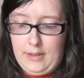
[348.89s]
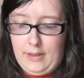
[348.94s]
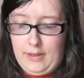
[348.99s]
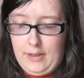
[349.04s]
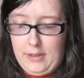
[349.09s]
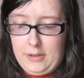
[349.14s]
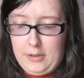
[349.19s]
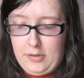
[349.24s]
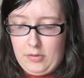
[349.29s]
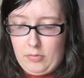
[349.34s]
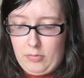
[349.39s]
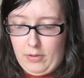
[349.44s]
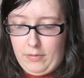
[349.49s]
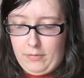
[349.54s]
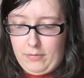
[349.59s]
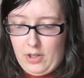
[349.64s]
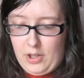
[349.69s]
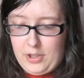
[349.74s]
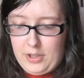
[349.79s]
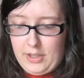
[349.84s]
delicious,
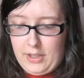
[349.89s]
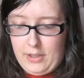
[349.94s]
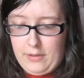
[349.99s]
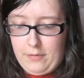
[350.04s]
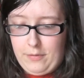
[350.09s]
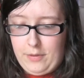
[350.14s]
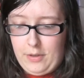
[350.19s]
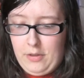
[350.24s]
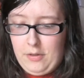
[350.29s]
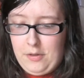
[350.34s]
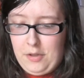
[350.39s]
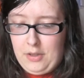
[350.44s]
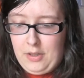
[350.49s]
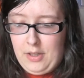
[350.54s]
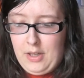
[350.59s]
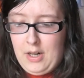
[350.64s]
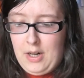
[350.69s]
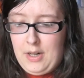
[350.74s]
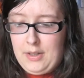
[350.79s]
refreshing infusion.